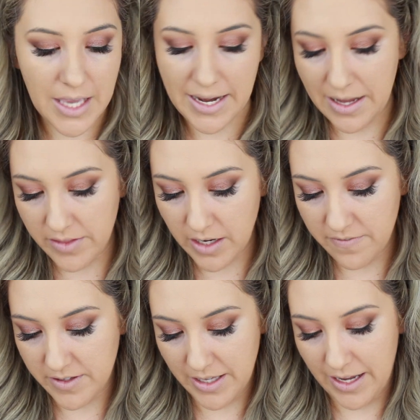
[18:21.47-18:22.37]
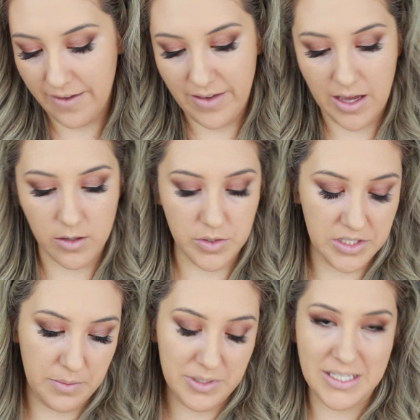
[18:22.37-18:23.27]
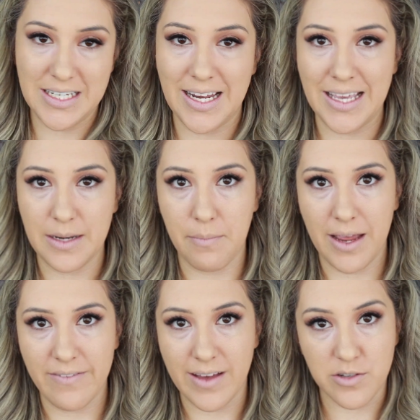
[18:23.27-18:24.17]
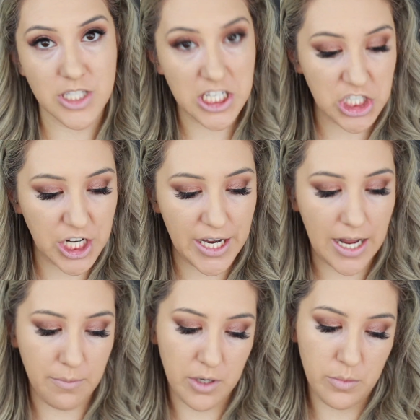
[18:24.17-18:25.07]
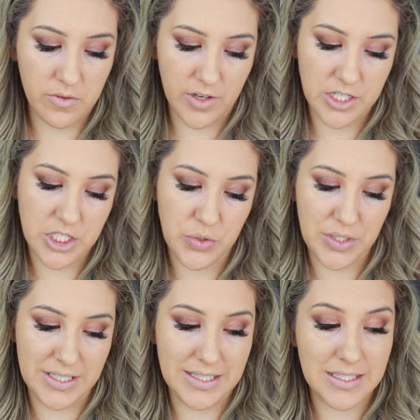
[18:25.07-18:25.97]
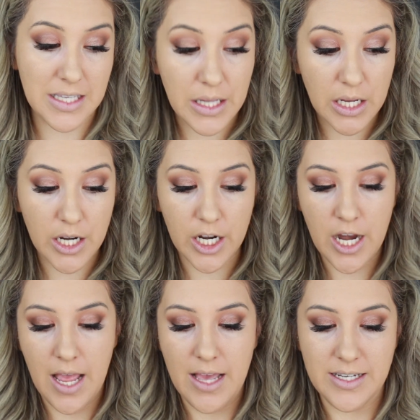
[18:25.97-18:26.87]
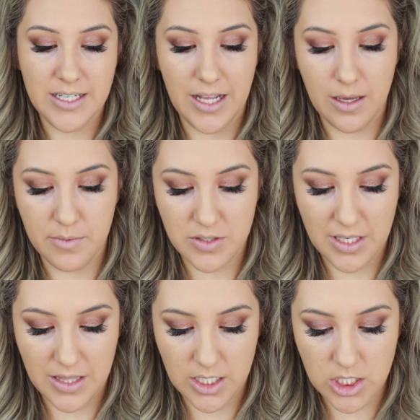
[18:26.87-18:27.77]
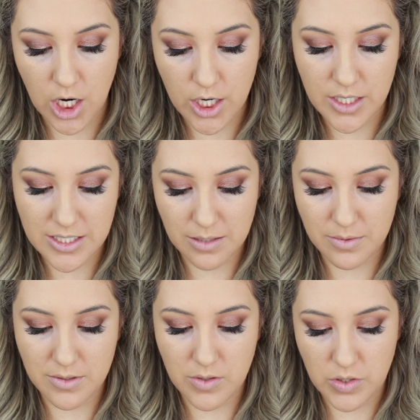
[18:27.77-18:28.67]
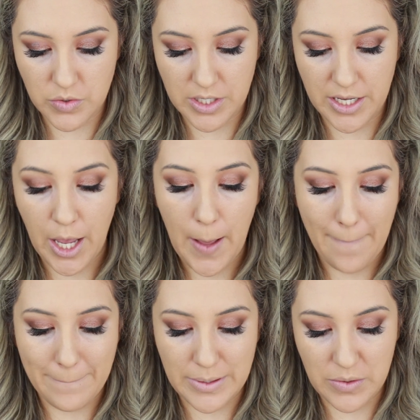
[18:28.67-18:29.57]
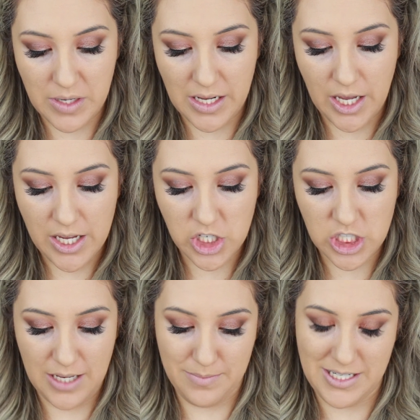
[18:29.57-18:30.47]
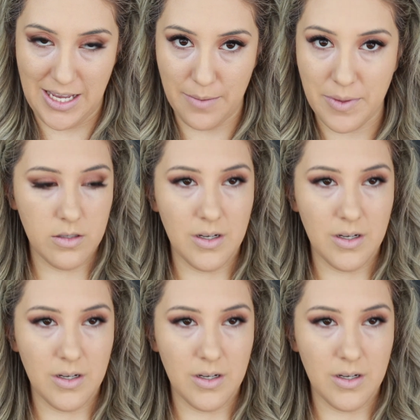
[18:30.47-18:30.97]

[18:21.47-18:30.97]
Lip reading: Okay, now that I feel like I've adequately blended in my foundation, I'm going to move on to concealer. Today I'm using the Tarte Double Duty Beauty Shape Tape.